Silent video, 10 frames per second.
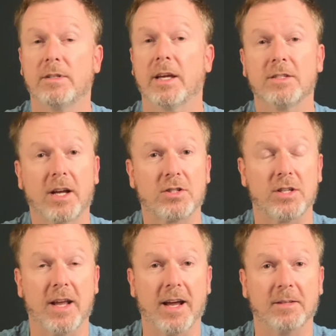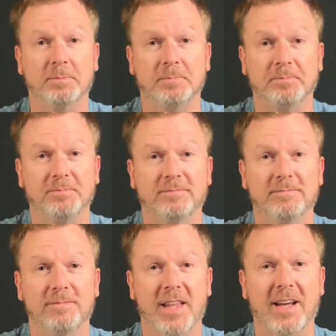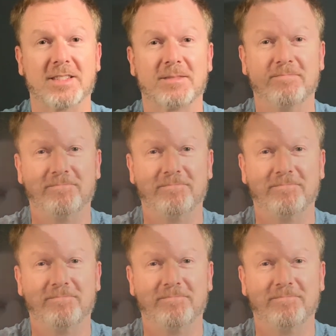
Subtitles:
get in touch today. Thanks.